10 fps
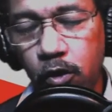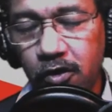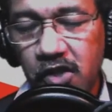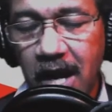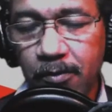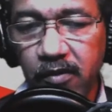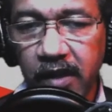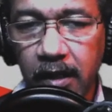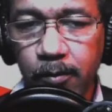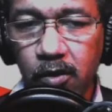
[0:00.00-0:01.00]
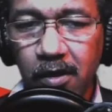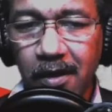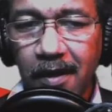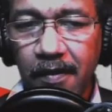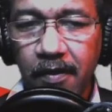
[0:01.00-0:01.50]
jobs available
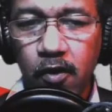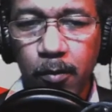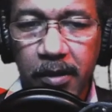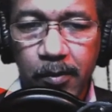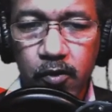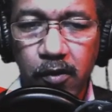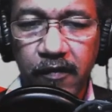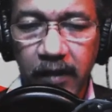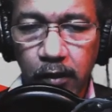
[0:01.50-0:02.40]
than there are people to fill